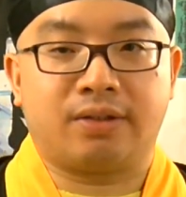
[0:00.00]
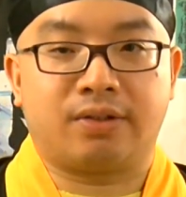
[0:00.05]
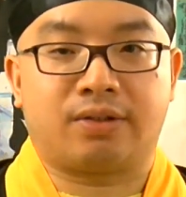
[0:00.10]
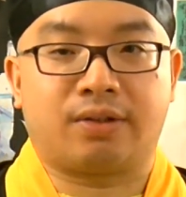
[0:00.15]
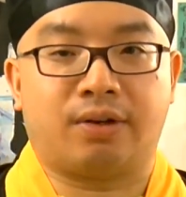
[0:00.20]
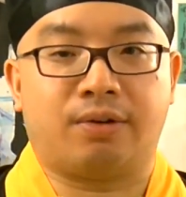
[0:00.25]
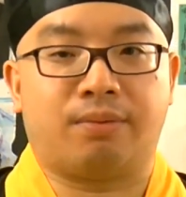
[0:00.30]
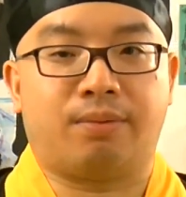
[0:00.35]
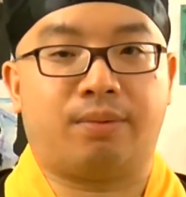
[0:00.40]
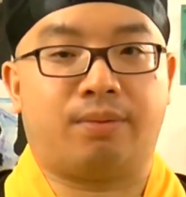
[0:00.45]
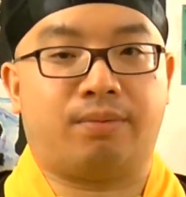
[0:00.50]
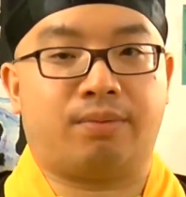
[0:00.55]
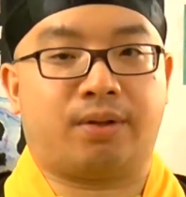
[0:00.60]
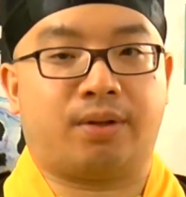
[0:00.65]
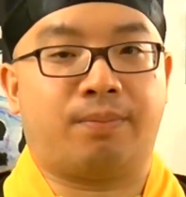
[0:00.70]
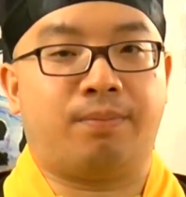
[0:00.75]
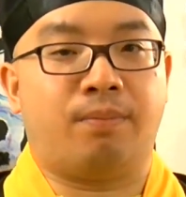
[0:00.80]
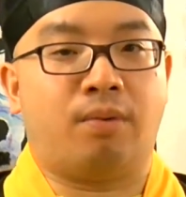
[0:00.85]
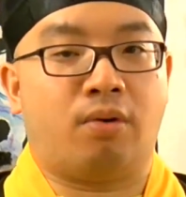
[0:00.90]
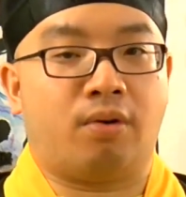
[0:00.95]
So
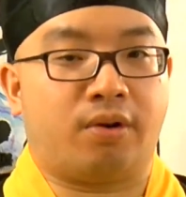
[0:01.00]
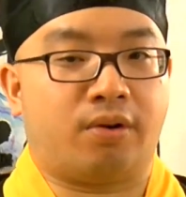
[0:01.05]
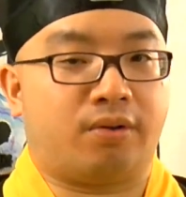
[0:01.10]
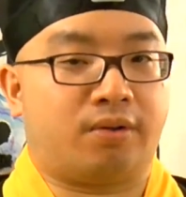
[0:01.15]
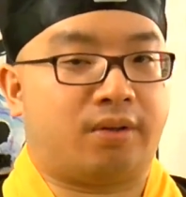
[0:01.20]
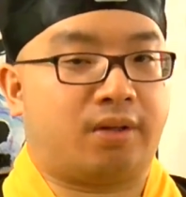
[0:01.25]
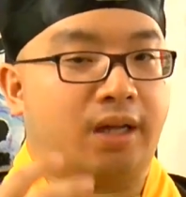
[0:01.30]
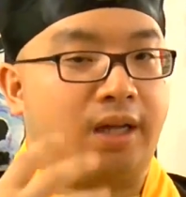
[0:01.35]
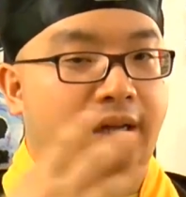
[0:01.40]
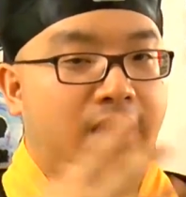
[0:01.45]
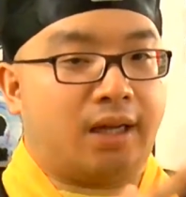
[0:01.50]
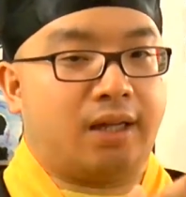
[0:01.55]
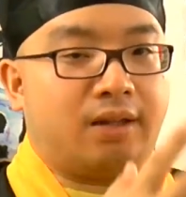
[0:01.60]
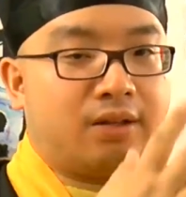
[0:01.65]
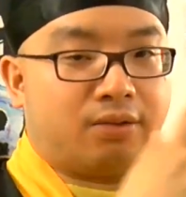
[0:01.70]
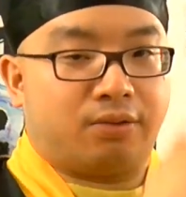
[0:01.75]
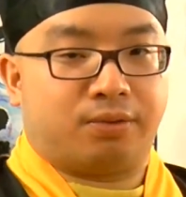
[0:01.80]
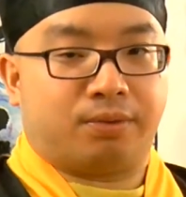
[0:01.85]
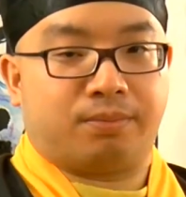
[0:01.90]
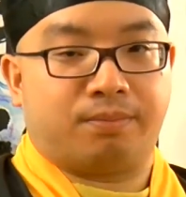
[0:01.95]
the more you dig
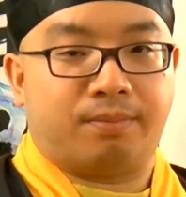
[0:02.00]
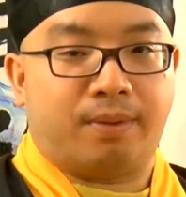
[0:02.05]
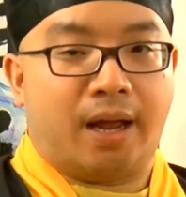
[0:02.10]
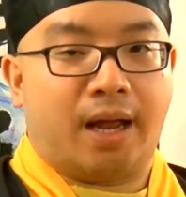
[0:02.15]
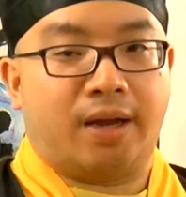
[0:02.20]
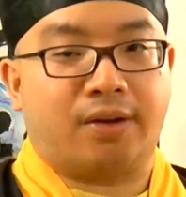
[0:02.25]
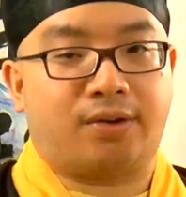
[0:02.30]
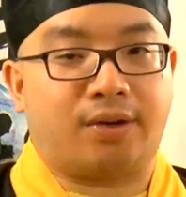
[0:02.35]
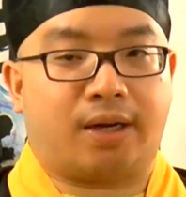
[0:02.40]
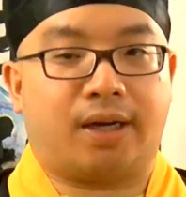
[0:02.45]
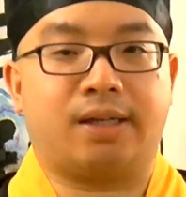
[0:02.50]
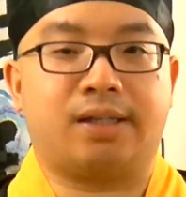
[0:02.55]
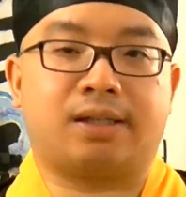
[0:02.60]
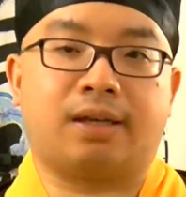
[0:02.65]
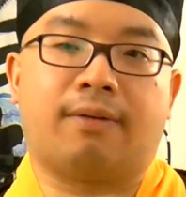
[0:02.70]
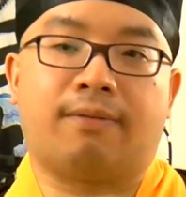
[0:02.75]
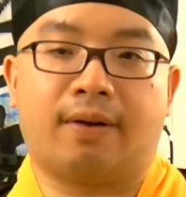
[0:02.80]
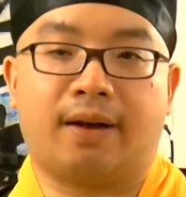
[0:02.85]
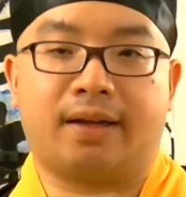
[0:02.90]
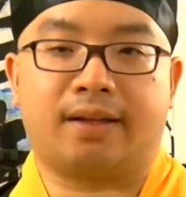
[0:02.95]
into magic and
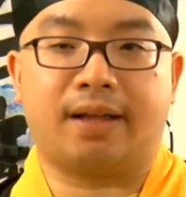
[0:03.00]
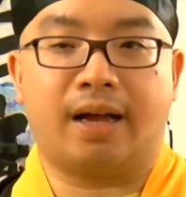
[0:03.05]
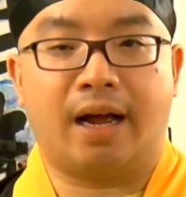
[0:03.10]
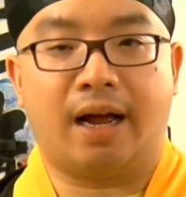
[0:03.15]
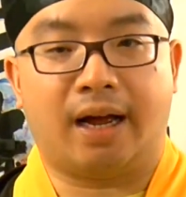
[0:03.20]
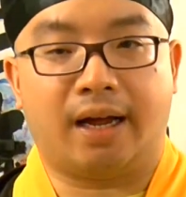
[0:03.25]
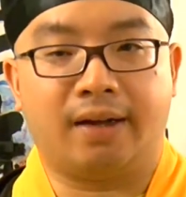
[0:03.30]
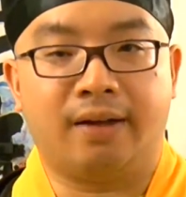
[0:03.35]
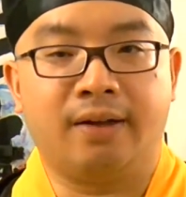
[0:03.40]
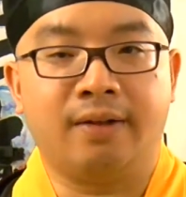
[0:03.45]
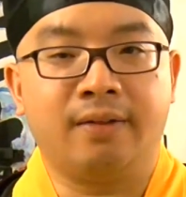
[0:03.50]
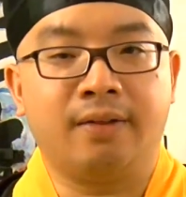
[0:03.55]
stuff like that,